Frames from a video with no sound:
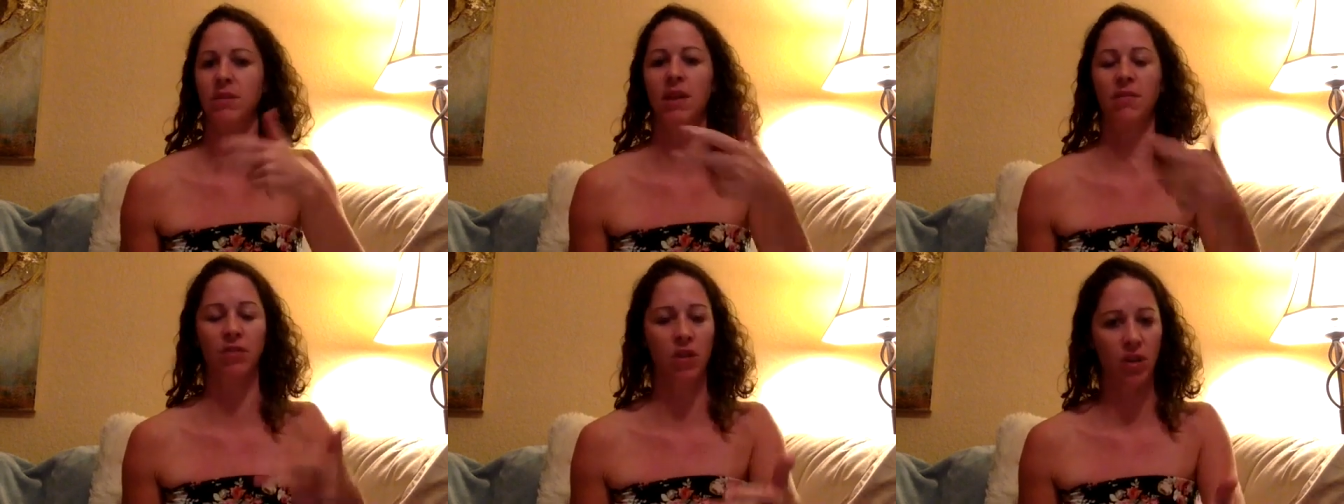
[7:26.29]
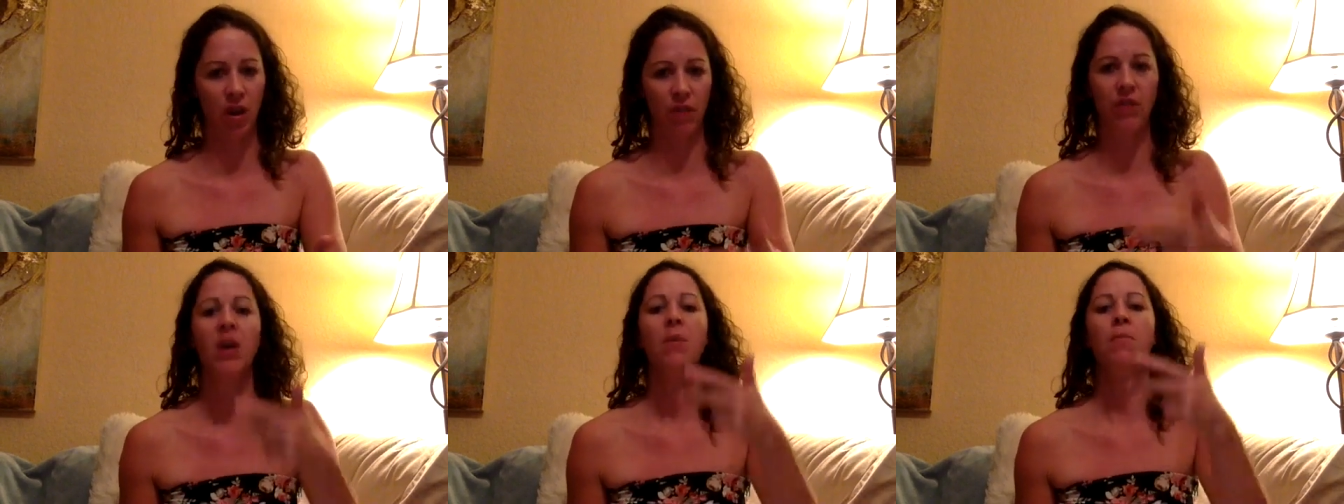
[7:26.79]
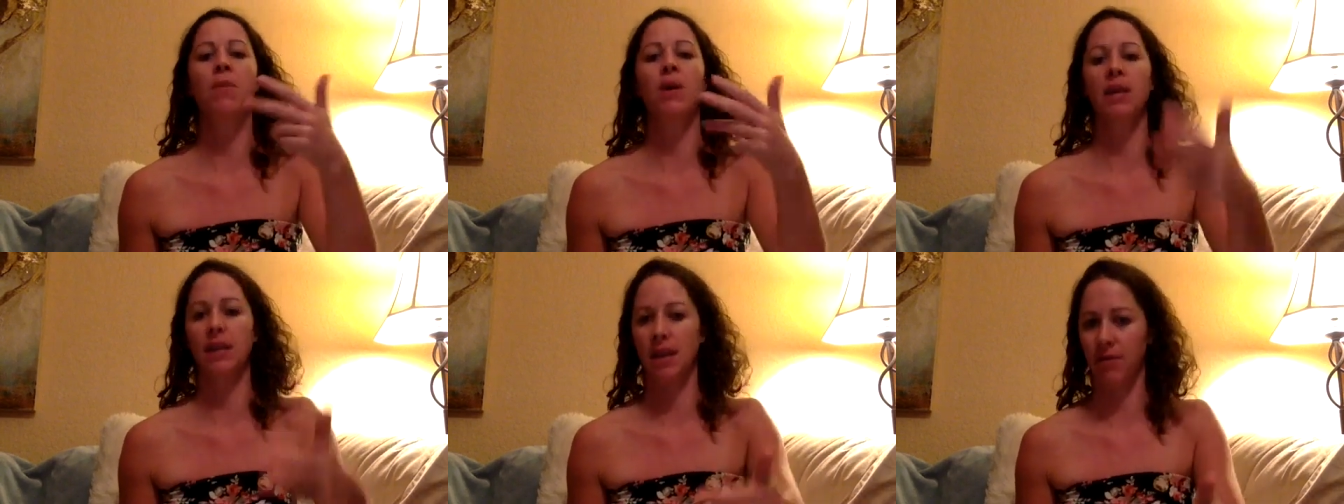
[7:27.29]
never enough
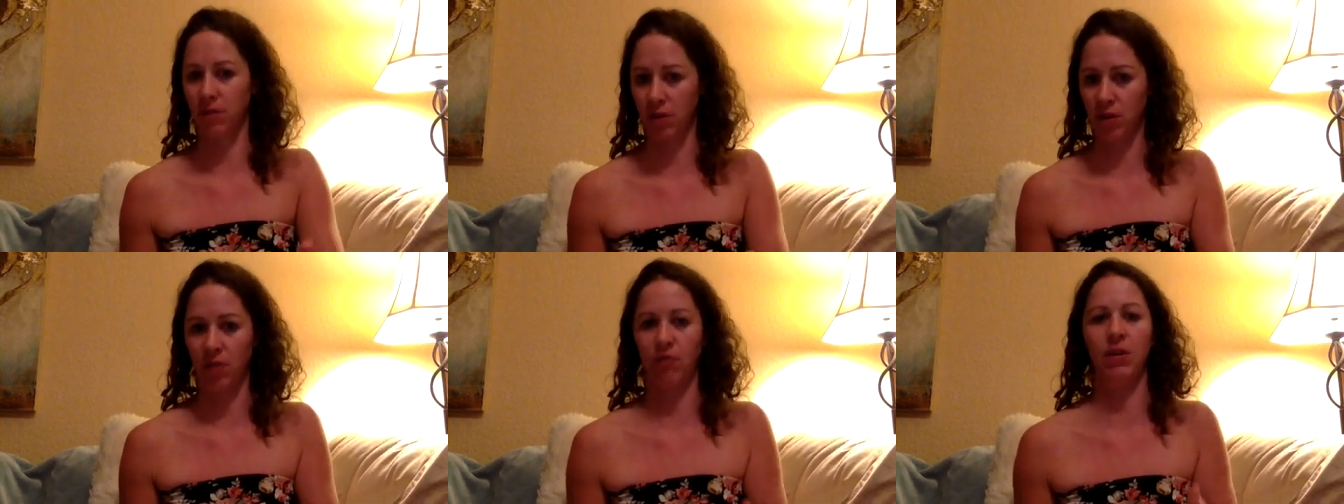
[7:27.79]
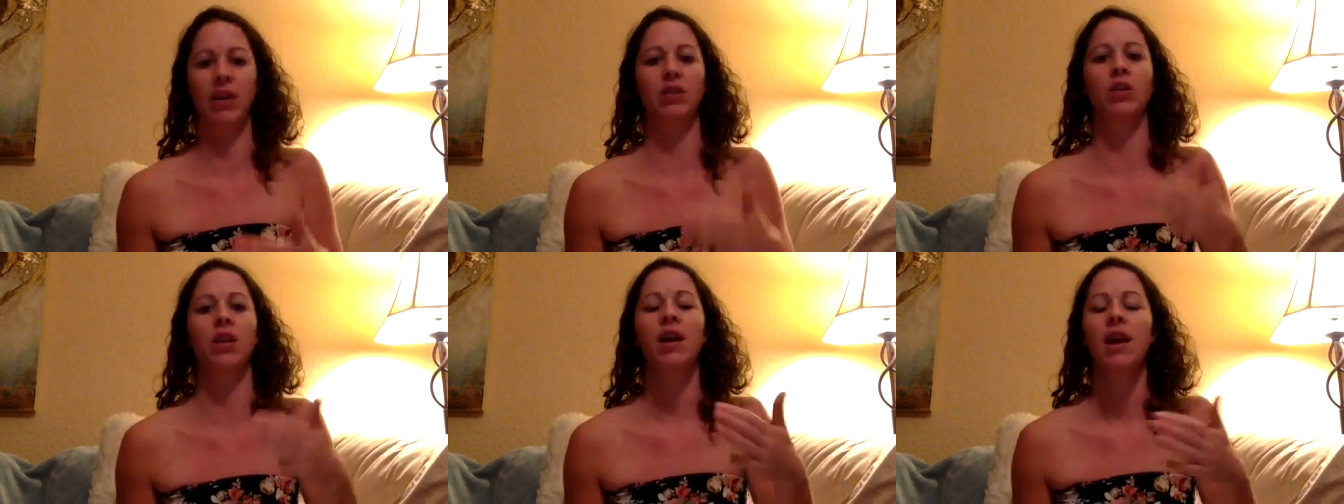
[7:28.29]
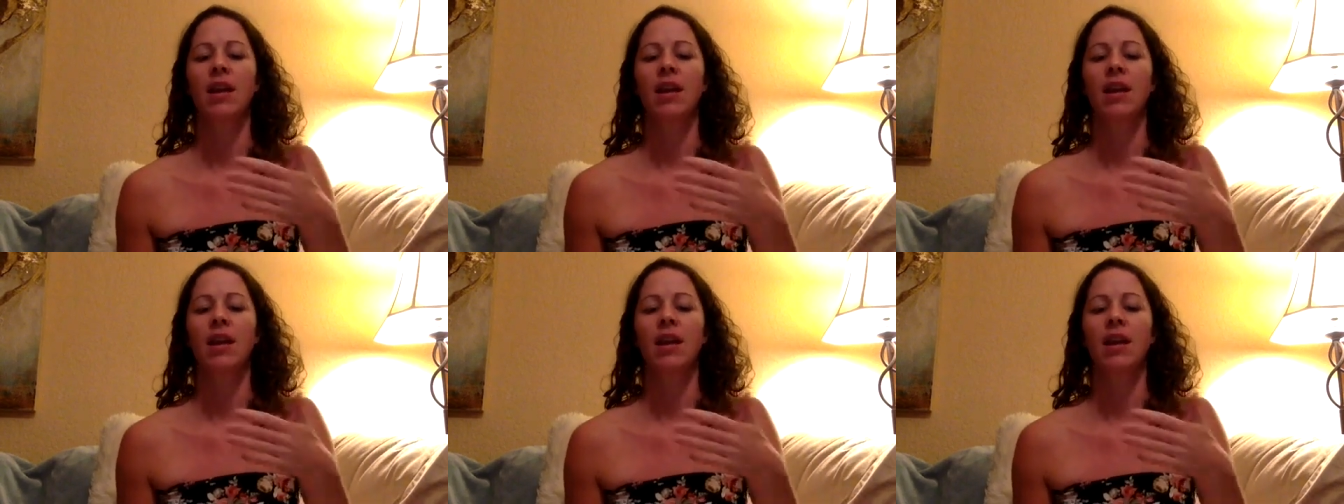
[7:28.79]
money, never enough relation,